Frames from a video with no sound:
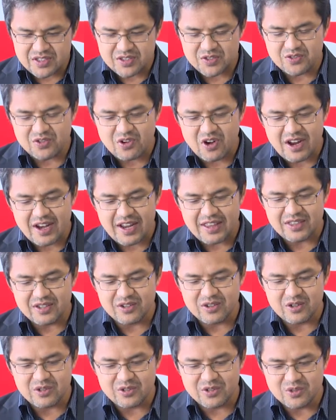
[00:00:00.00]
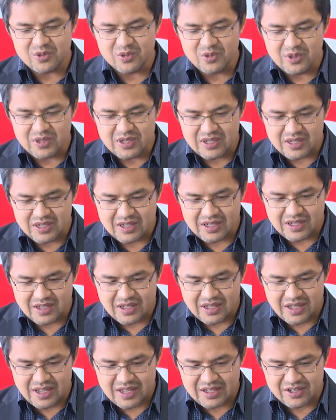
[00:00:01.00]
is right at the nozzle,
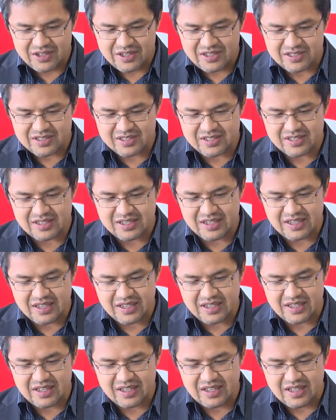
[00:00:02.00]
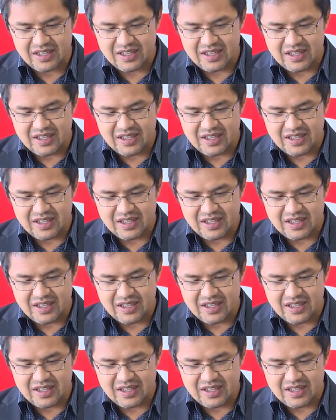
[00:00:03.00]
and you can see